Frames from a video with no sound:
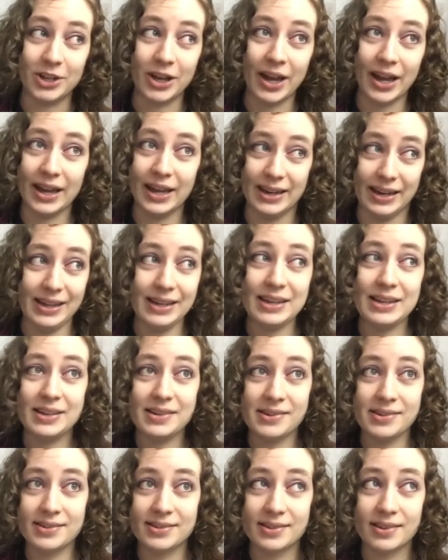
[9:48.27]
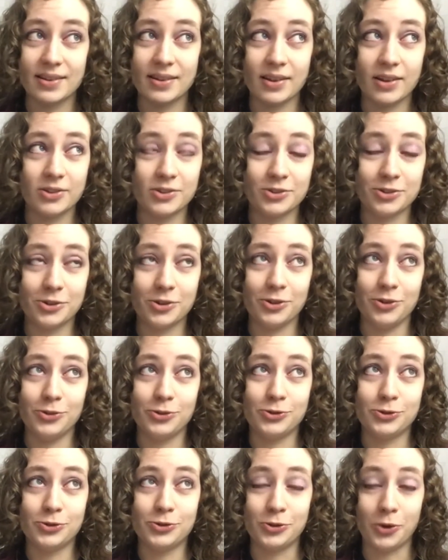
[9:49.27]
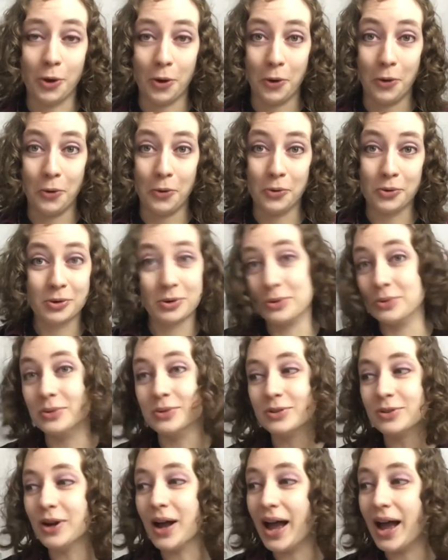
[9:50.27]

and it is so cool.